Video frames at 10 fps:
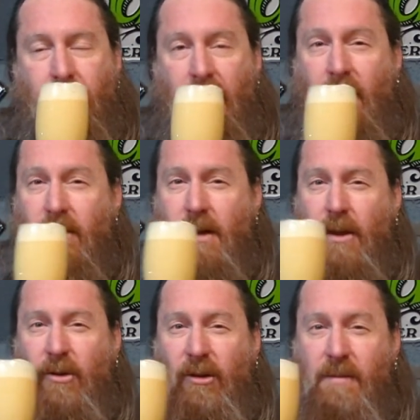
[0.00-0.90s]
And there's
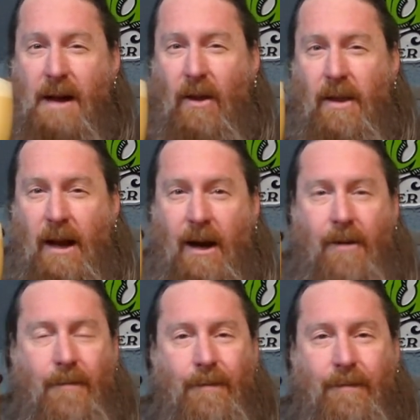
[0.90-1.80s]
another smell in
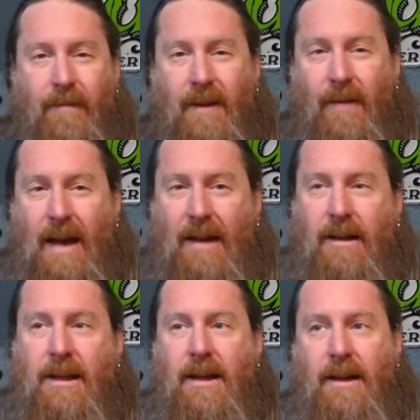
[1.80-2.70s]
there
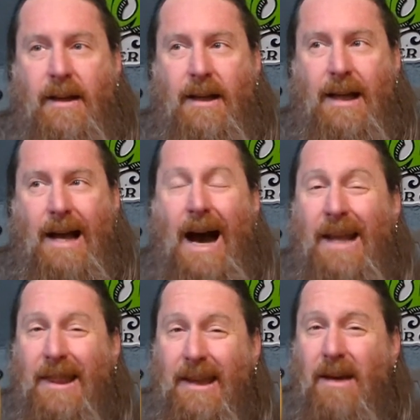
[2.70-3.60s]
that
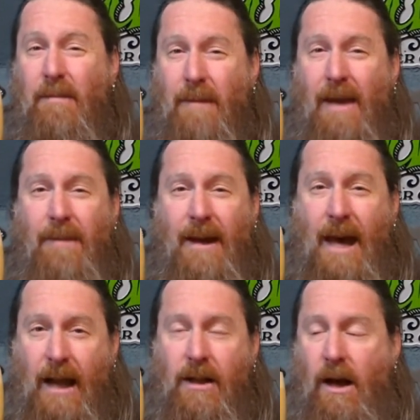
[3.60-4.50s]
I think may
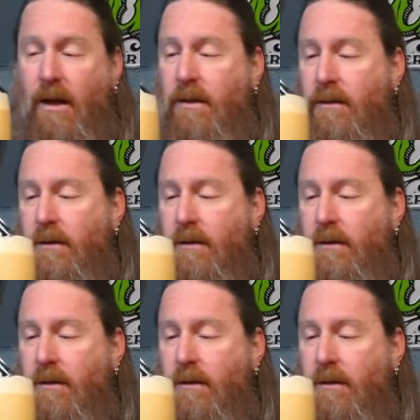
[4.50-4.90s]
be eggnog.